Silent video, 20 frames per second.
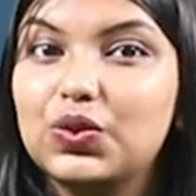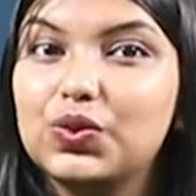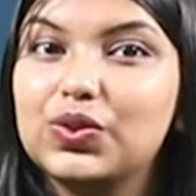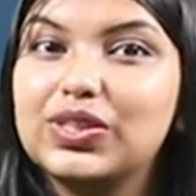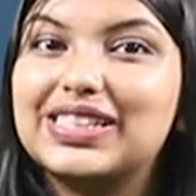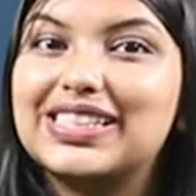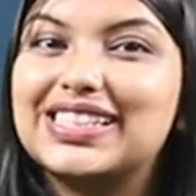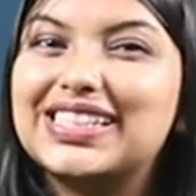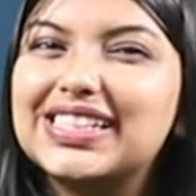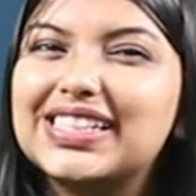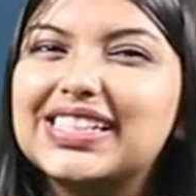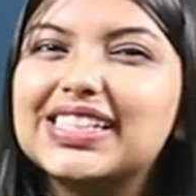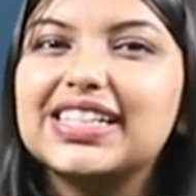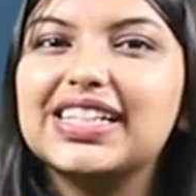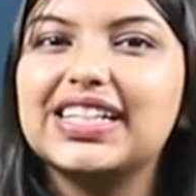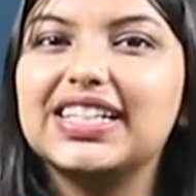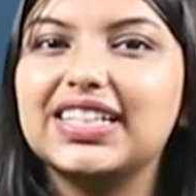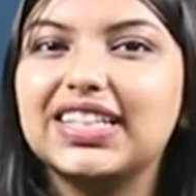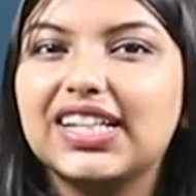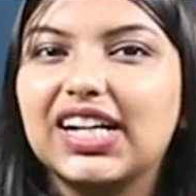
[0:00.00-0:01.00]
to steer
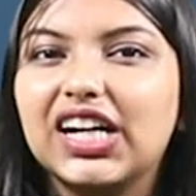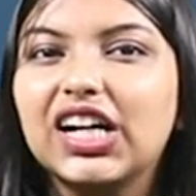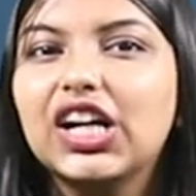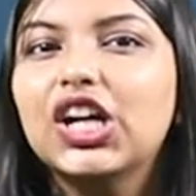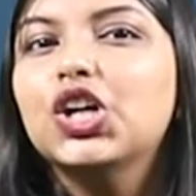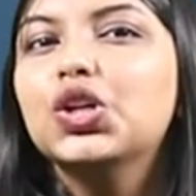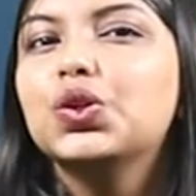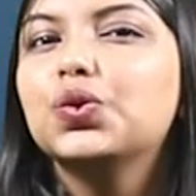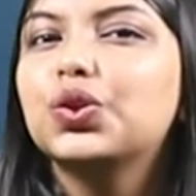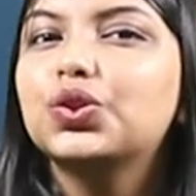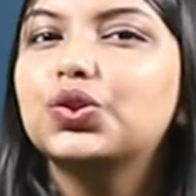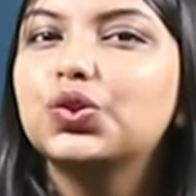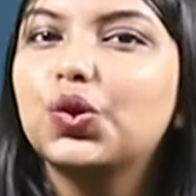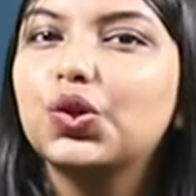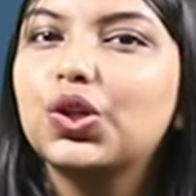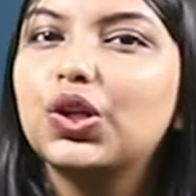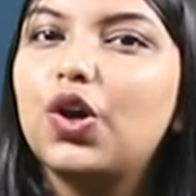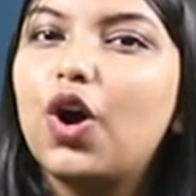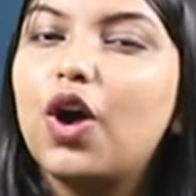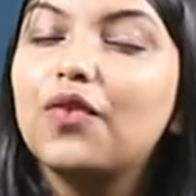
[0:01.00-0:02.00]
India to a
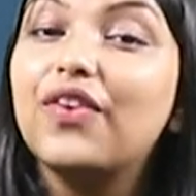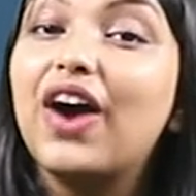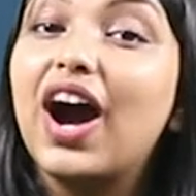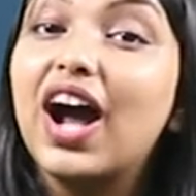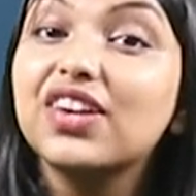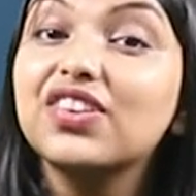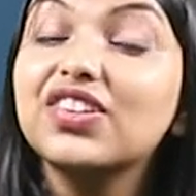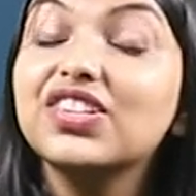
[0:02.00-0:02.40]
total of one